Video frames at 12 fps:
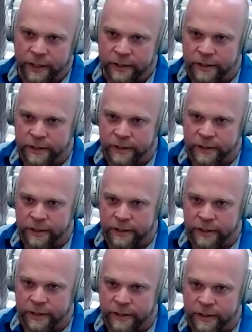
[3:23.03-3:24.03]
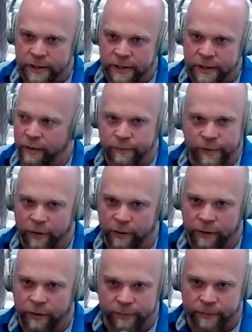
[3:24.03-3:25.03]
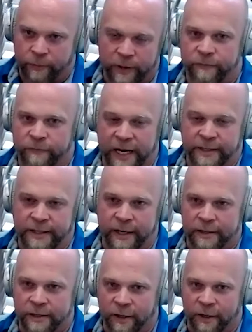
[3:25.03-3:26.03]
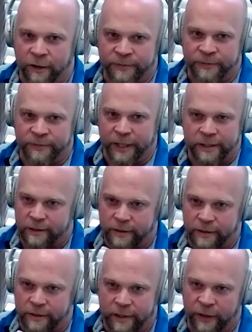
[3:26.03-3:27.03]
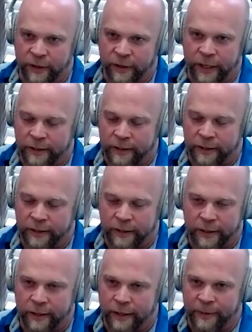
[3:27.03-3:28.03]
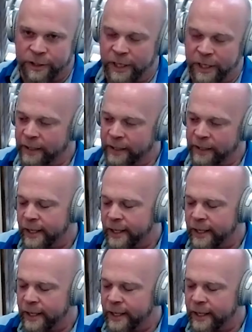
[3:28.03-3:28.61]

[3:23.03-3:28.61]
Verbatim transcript: And so, you know, the whole, we take data and solve problems thing, it's just, it's very in my genetics.